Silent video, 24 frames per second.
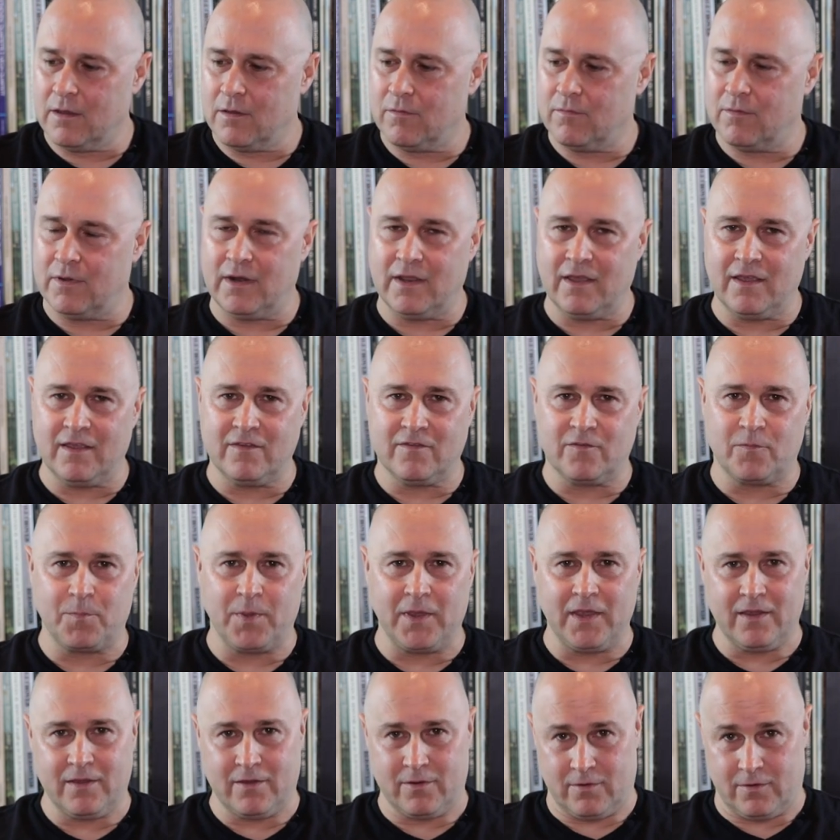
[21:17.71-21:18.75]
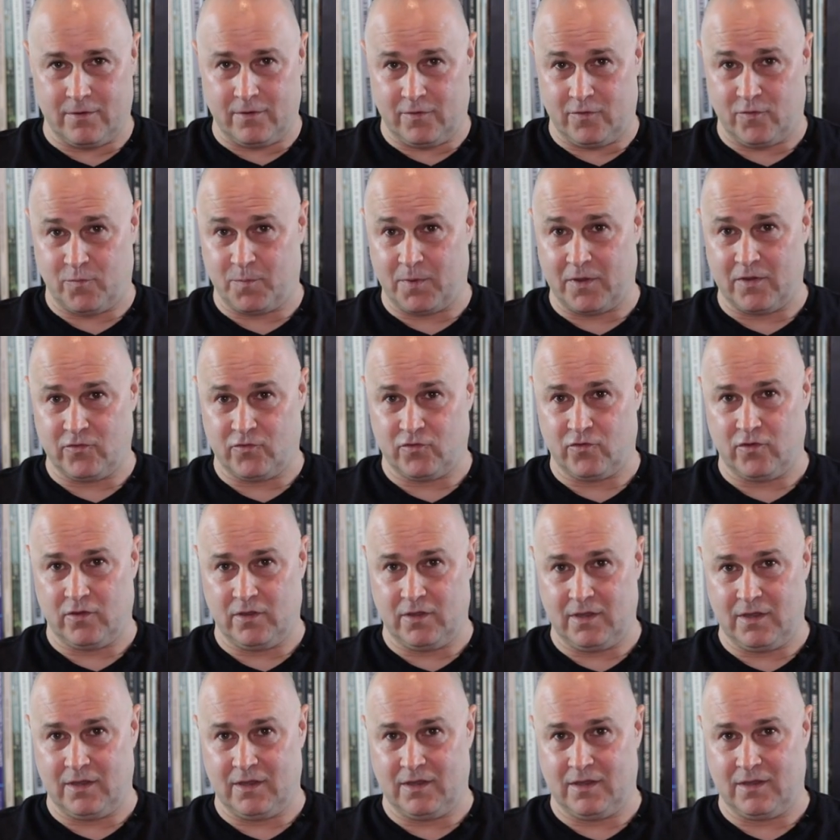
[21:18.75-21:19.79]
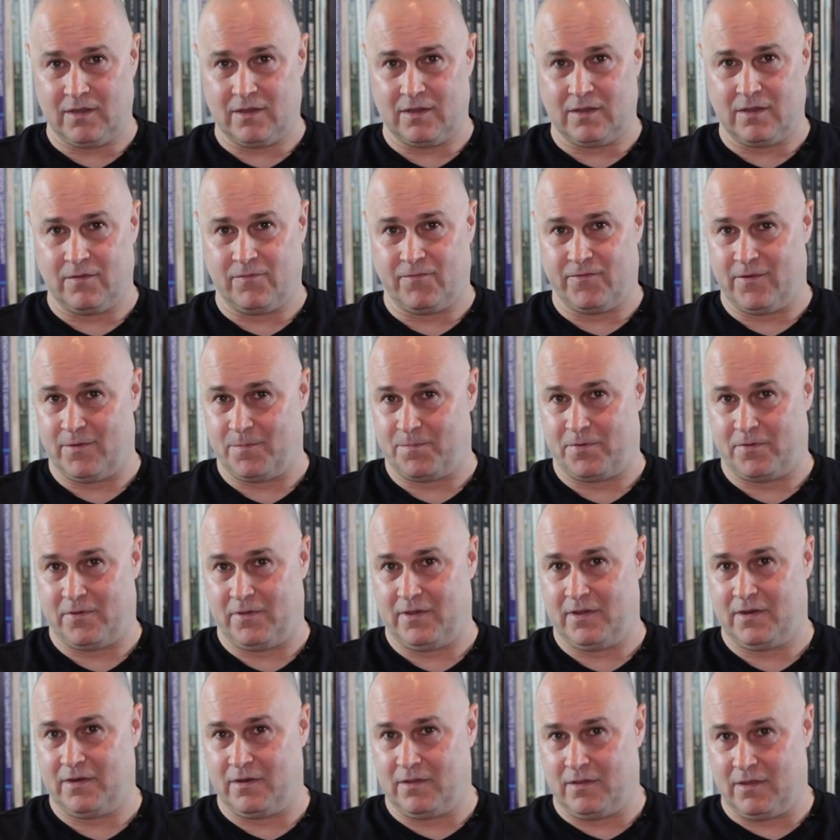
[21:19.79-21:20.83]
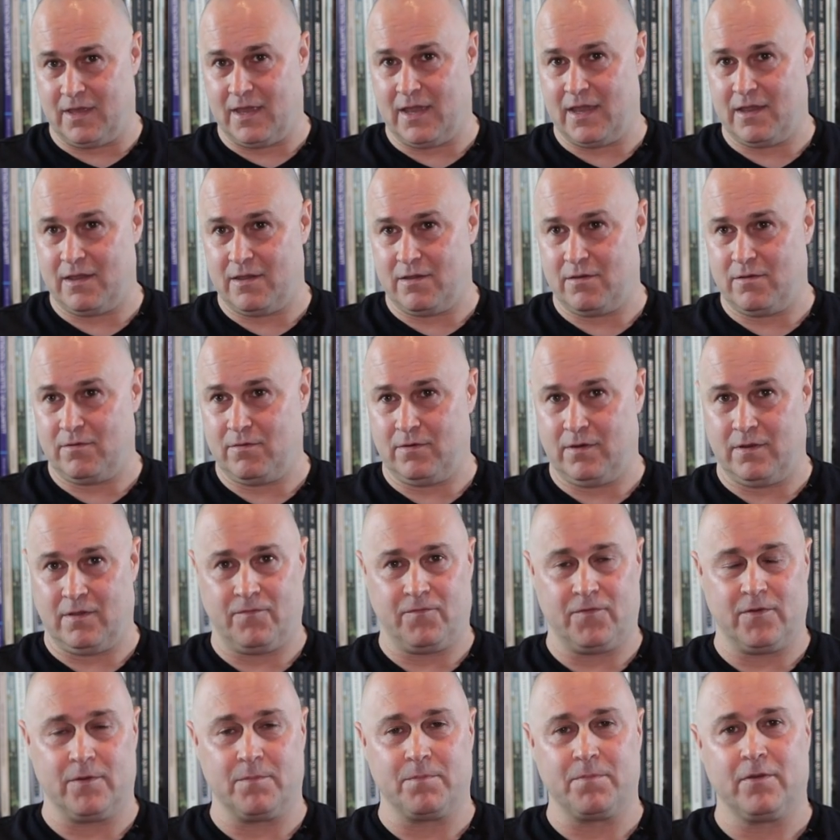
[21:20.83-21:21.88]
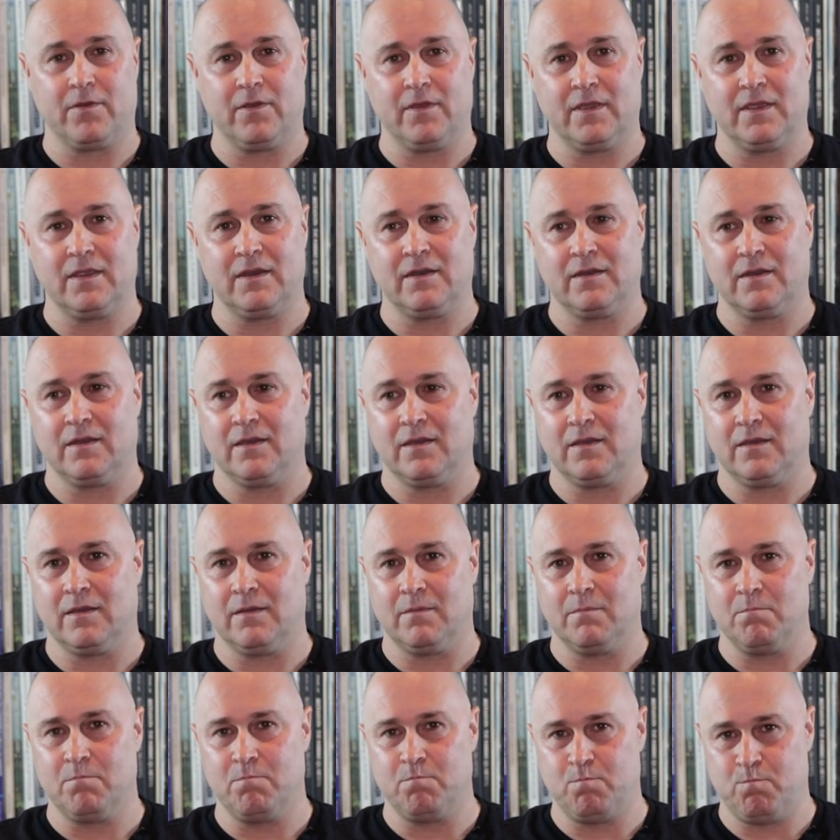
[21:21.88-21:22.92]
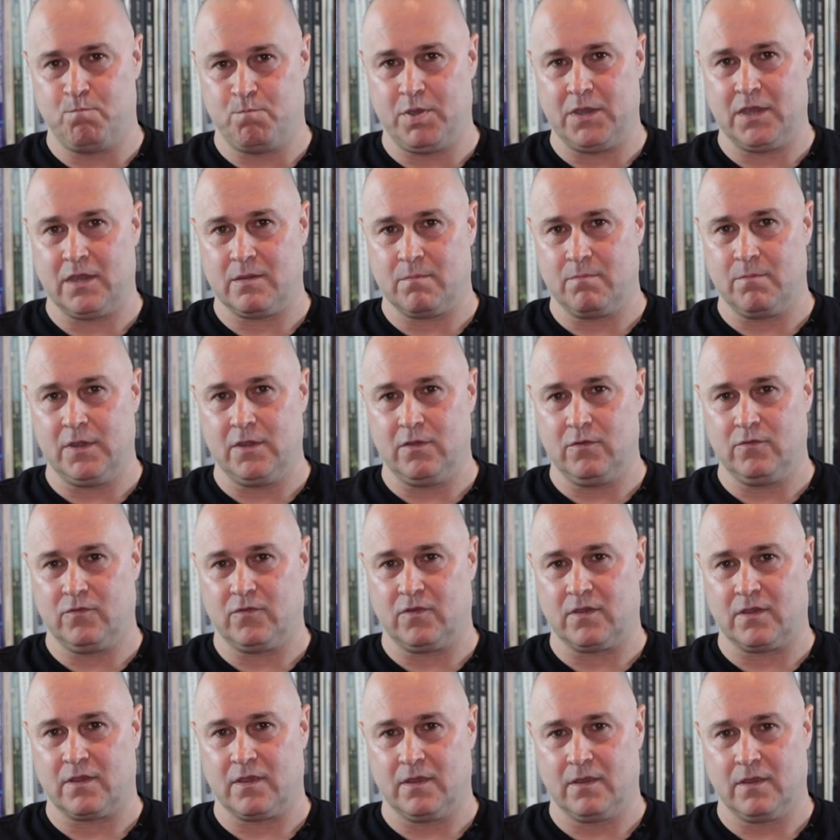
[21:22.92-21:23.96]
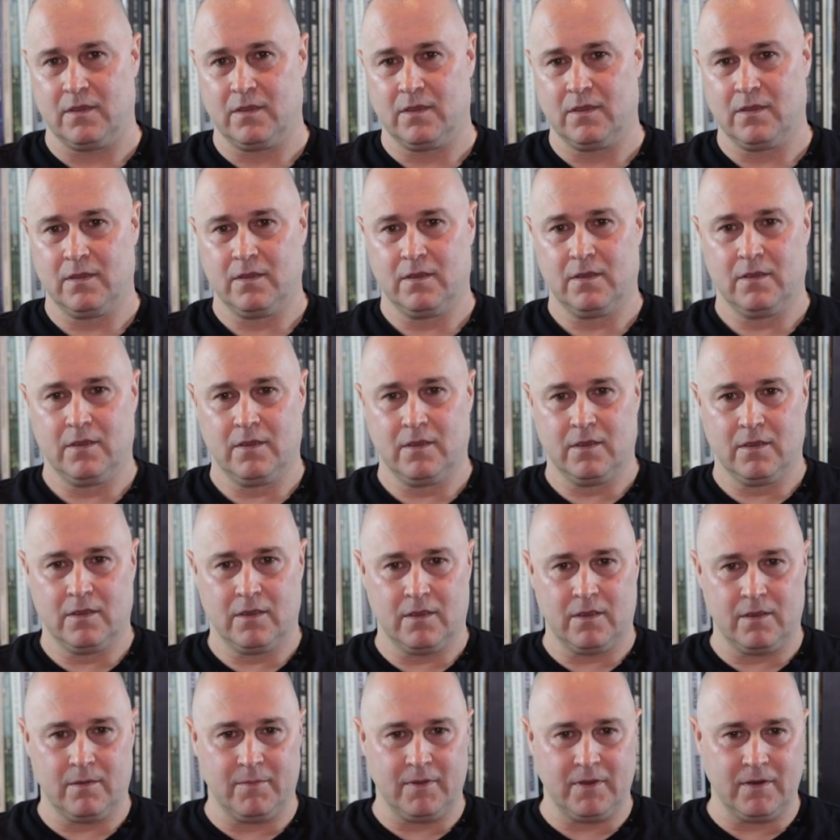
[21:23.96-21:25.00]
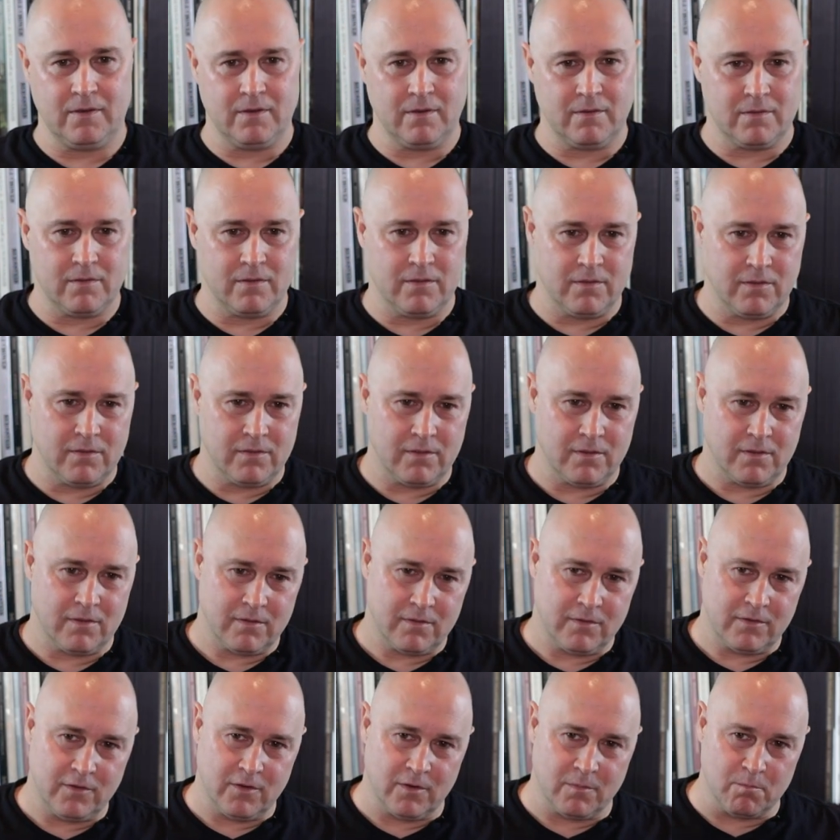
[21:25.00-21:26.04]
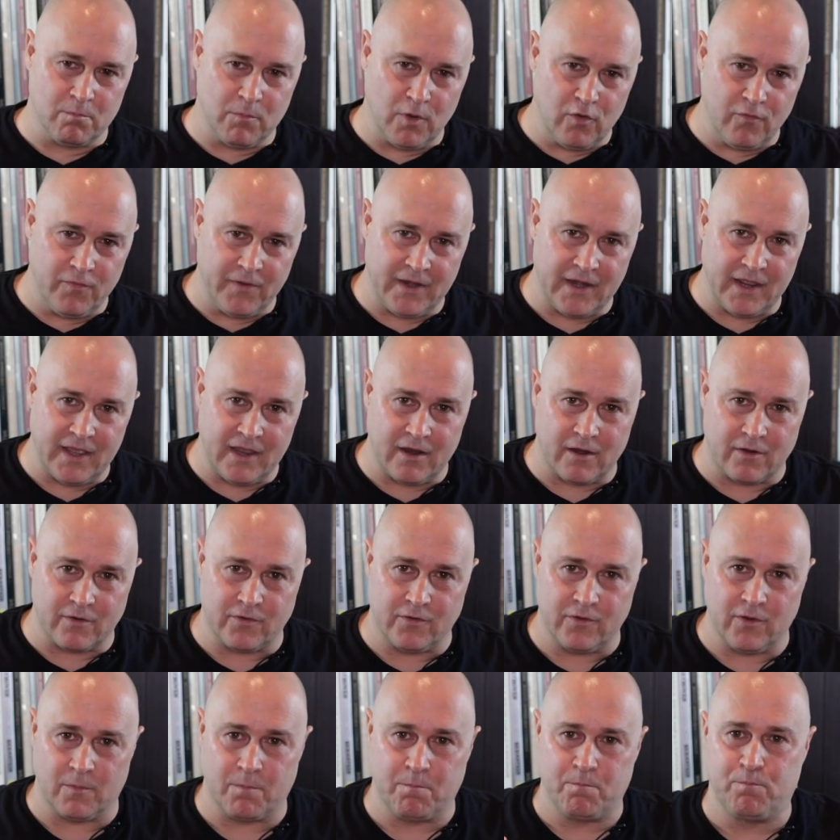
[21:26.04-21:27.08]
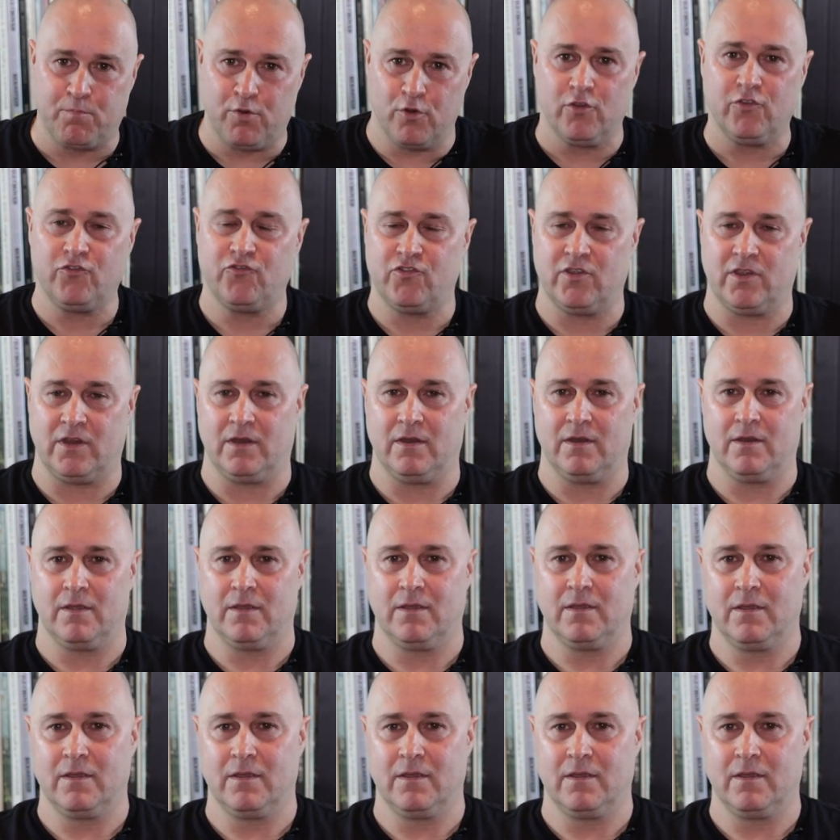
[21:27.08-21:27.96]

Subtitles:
When a speaker, especially if you're playing loud, if you're playing big music, I mean, you're moving air, you're pushing.